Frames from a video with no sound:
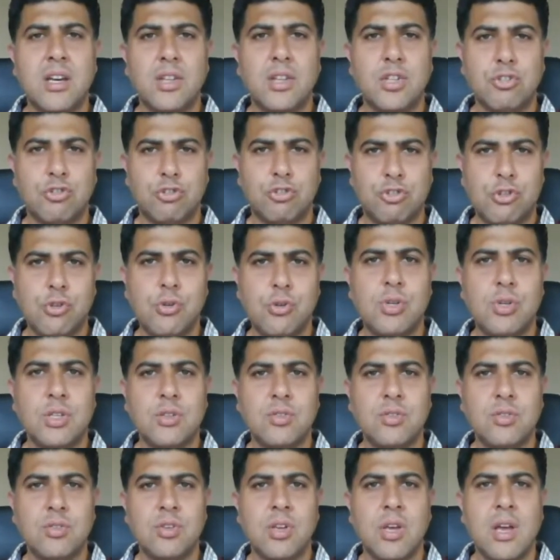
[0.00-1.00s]
the
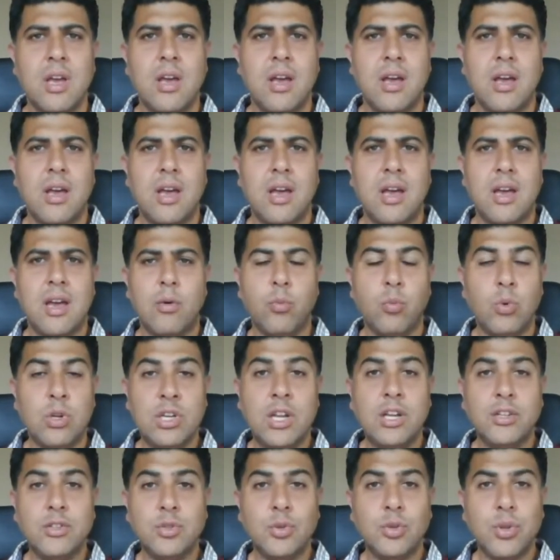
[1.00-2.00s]
student, will
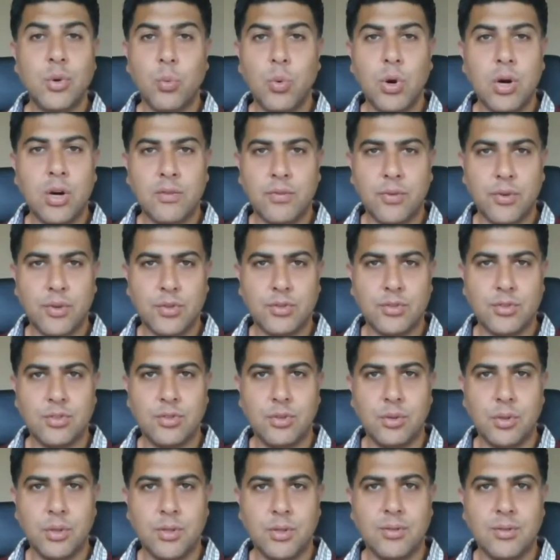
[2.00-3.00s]
not do the work for the
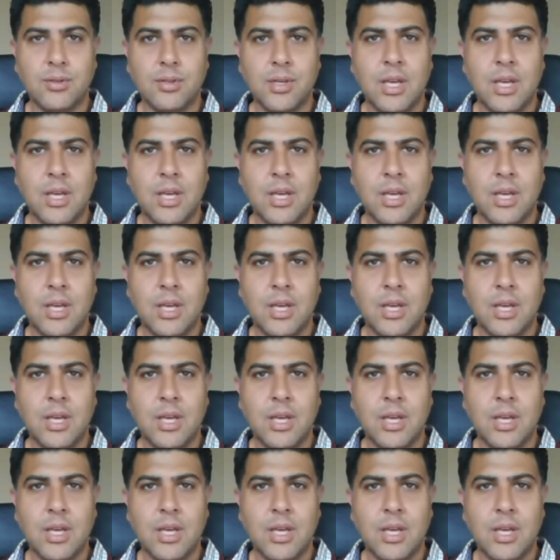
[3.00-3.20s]
student.